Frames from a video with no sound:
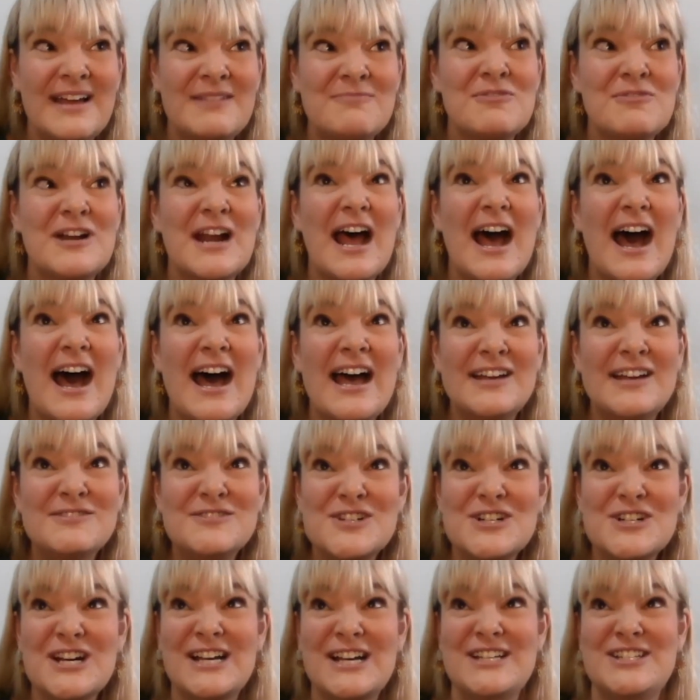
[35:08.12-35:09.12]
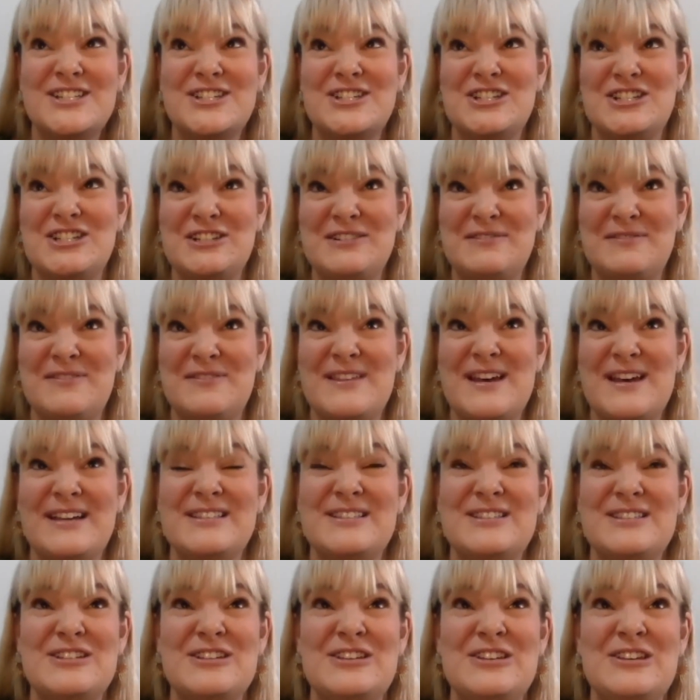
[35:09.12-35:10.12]
what I've tried to shift
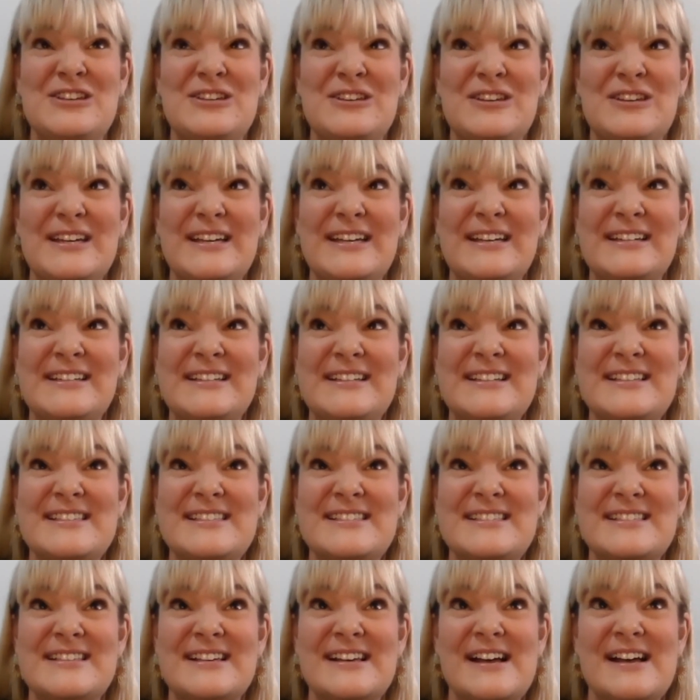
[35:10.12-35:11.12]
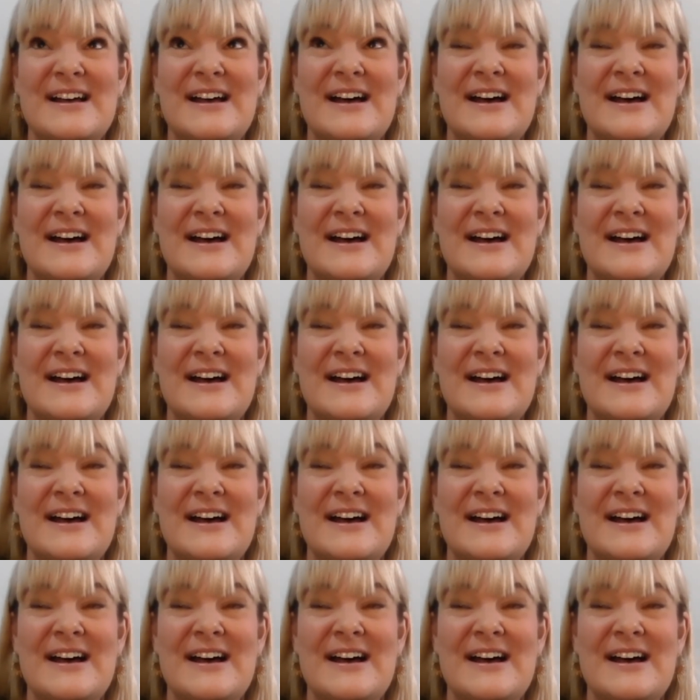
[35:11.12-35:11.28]
that to is